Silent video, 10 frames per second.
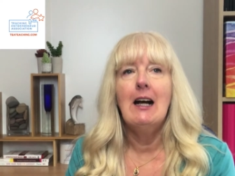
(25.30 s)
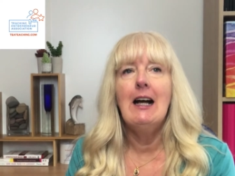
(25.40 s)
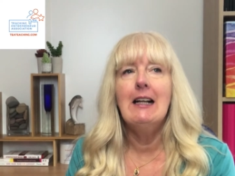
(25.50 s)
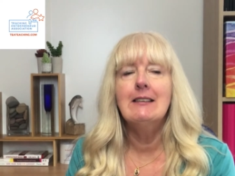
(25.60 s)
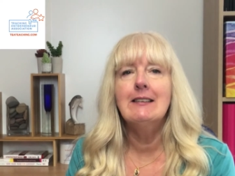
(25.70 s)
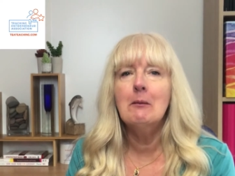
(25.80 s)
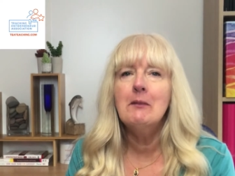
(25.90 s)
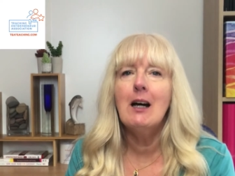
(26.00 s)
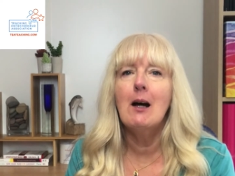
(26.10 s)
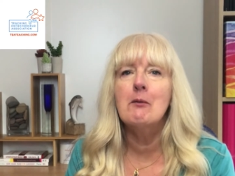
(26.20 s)
And
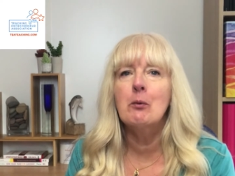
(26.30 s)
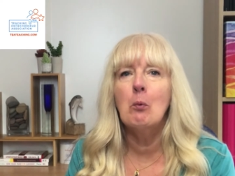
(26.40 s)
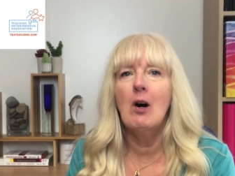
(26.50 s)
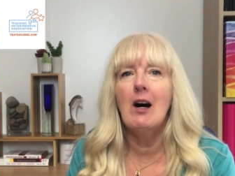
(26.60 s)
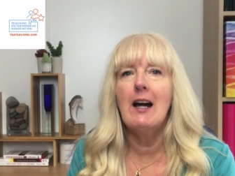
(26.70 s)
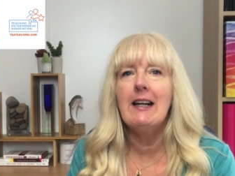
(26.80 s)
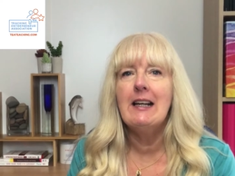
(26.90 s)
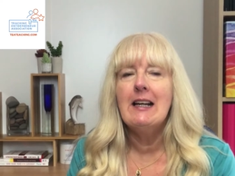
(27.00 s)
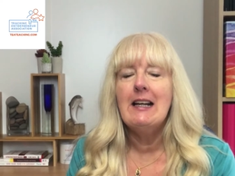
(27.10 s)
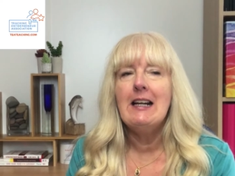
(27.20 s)
sometimes
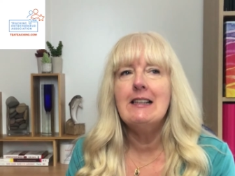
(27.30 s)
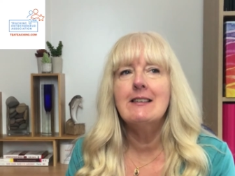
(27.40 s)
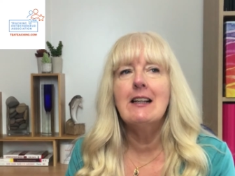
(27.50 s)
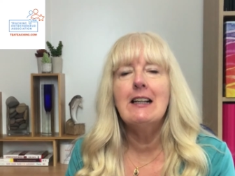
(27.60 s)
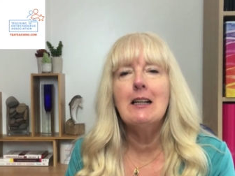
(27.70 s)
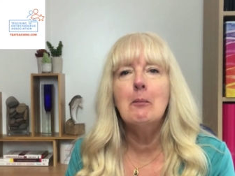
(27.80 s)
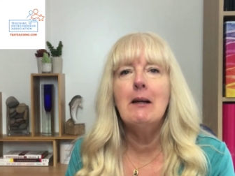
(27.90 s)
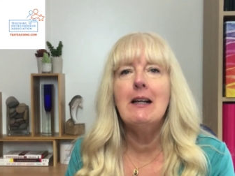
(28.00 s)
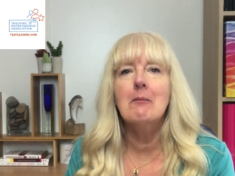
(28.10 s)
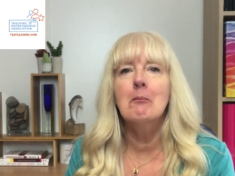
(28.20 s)
why it's a little
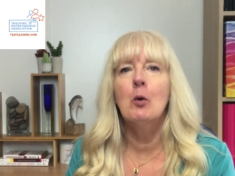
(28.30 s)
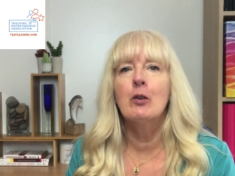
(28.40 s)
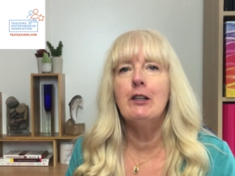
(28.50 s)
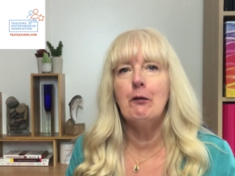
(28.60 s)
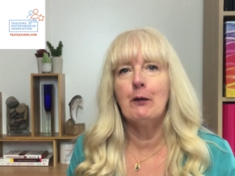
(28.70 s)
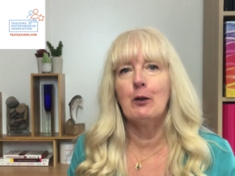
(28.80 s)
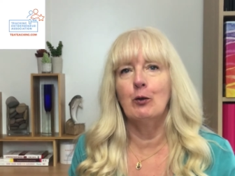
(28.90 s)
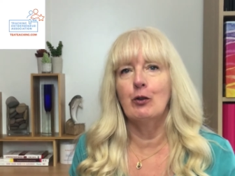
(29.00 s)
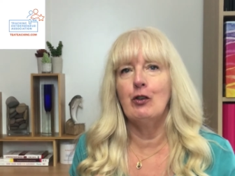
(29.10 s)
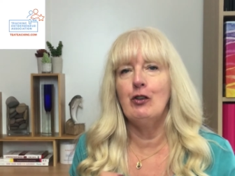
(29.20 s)
bit more
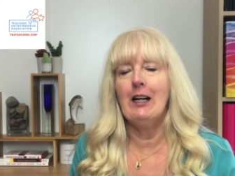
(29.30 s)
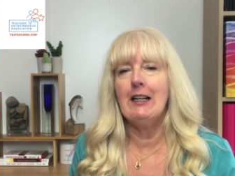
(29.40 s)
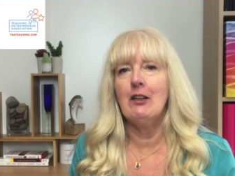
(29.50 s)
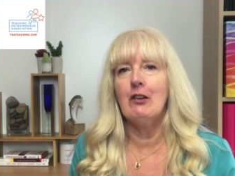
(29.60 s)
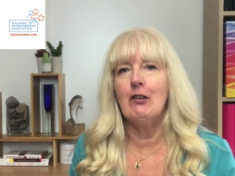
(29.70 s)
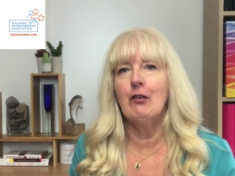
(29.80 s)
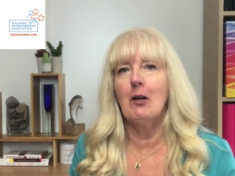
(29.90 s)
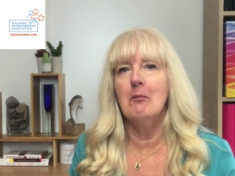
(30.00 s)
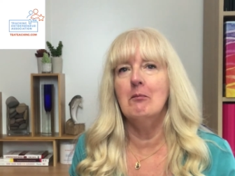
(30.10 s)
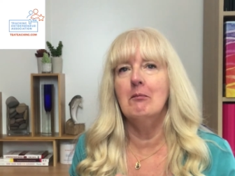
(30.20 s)
difficult to change
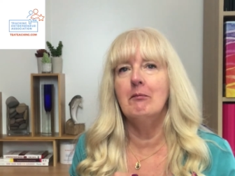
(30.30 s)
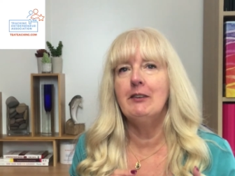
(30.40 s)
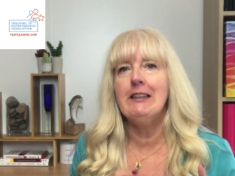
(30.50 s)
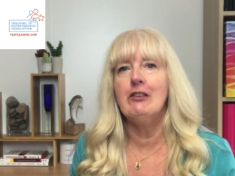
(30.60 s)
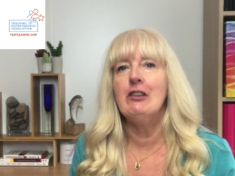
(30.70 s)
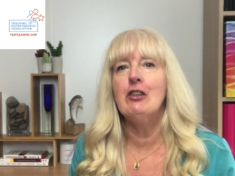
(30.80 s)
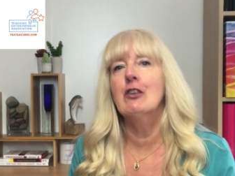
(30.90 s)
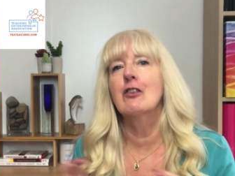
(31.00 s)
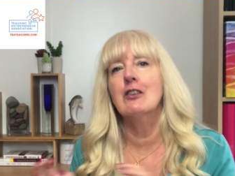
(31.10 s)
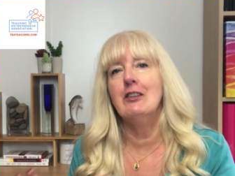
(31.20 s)
from teaching
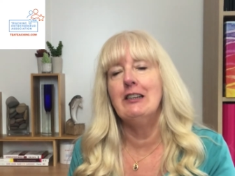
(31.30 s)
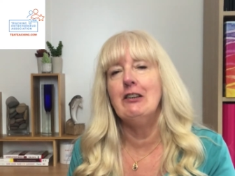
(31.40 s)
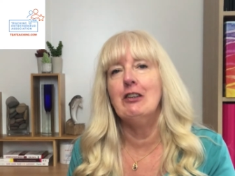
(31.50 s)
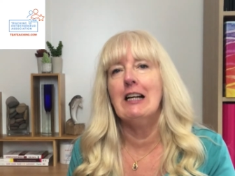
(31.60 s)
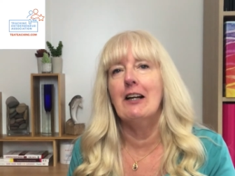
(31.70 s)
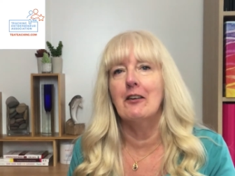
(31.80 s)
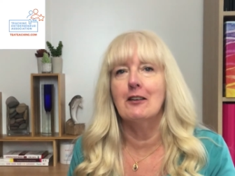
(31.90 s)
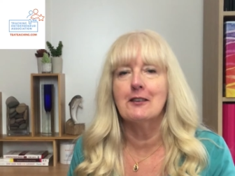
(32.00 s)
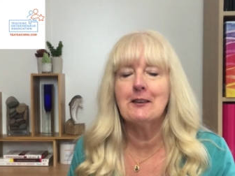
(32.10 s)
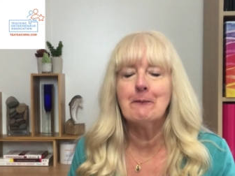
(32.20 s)
children to teaching
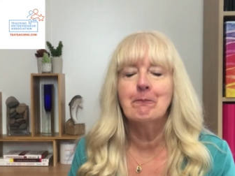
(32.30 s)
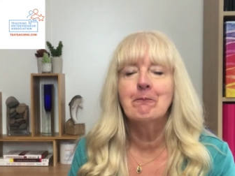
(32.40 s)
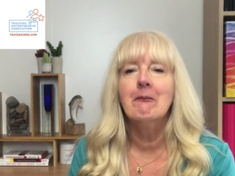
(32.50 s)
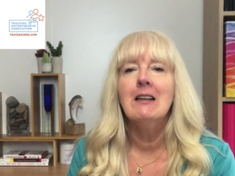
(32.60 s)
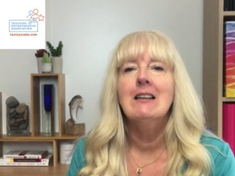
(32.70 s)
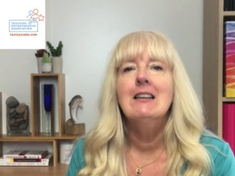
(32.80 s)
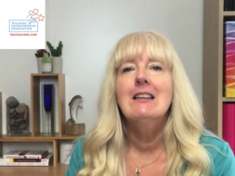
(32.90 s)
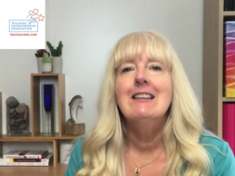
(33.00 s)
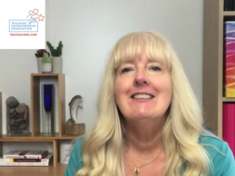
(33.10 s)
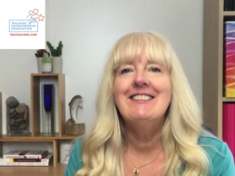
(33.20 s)
adults.
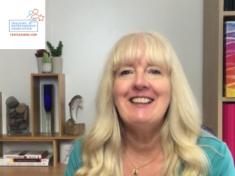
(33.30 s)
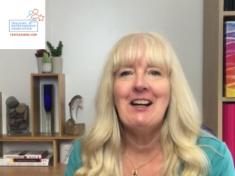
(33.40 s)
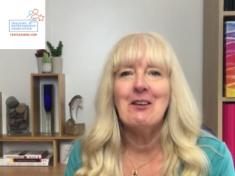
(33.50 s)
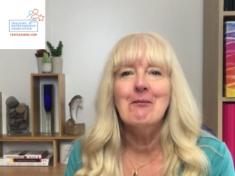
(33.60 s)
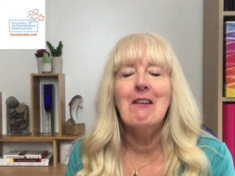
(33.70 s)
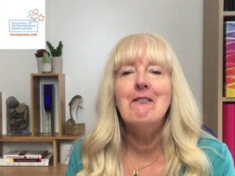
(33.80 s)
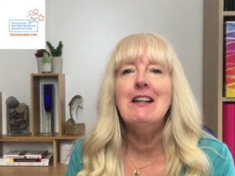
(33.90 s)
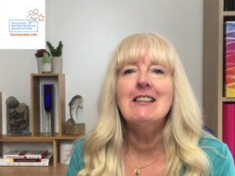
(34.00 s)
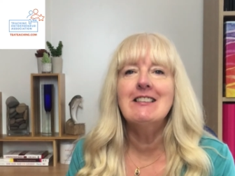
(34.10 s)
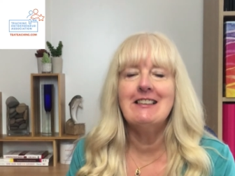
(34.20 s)
So, my
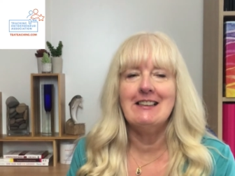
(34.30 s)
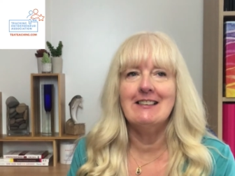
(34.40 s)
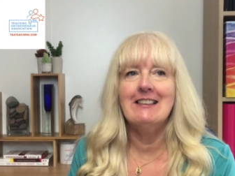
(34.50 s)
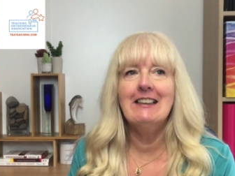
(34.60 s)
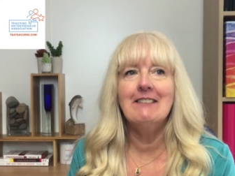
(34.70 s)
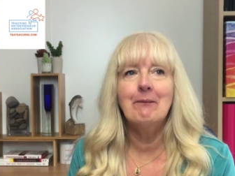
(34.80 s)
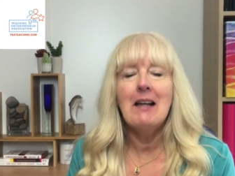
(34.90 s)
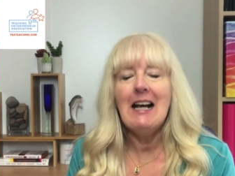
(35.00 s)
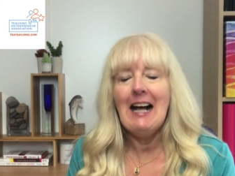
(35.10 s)
first is that